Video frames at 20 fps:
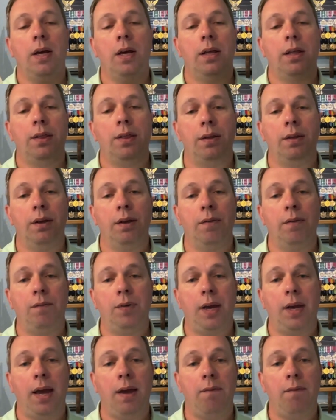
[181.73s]
The
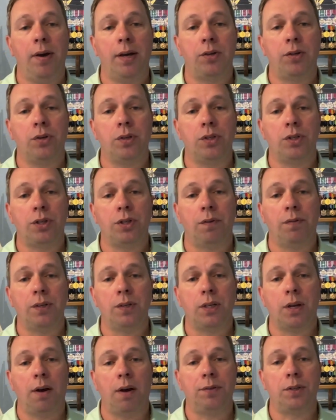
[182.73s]
VA veteran
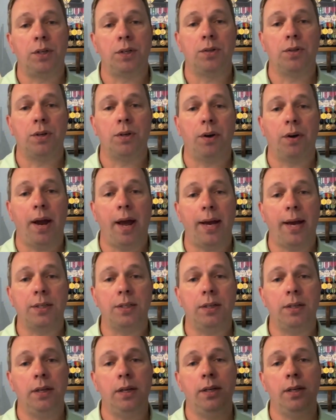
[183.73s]
service officers are
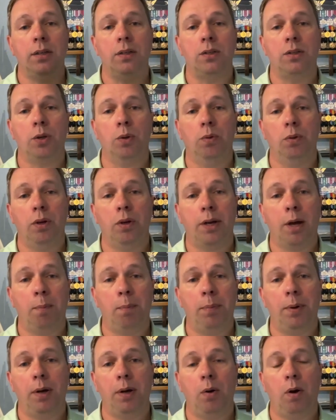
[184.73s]
excellent, so look
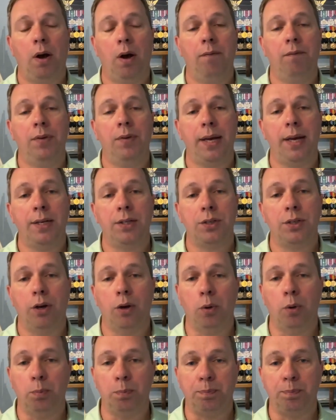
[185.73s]
up a VSO.